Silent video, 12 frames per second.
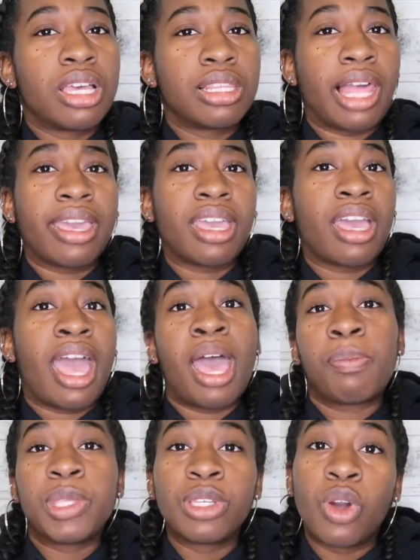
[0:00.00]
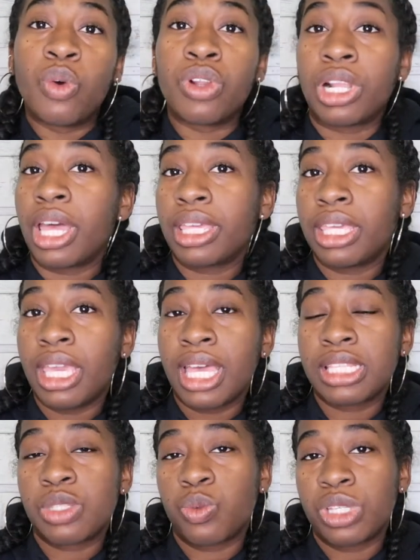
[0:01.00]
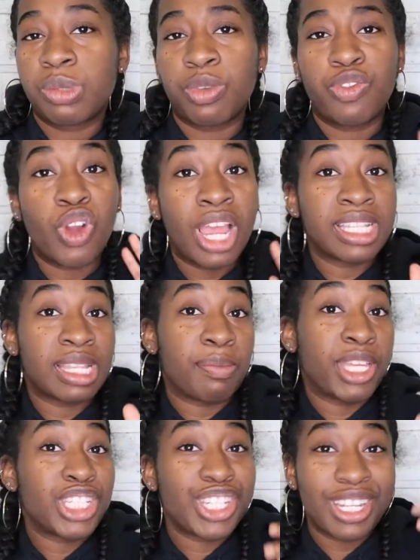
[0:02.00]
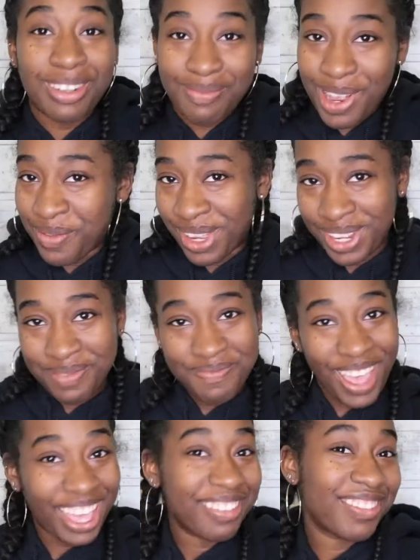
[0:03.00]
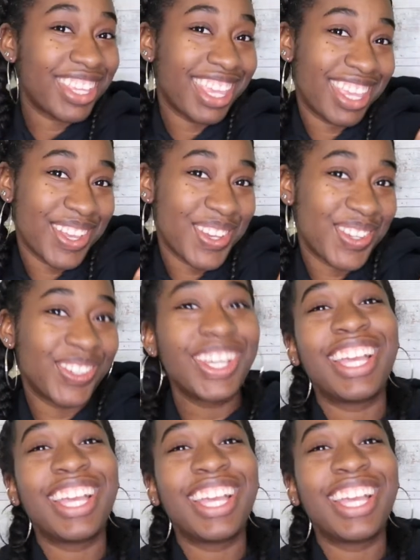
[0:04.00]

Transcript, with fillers: like happy-go-lucky as it was before as i mentioned in my welcome back video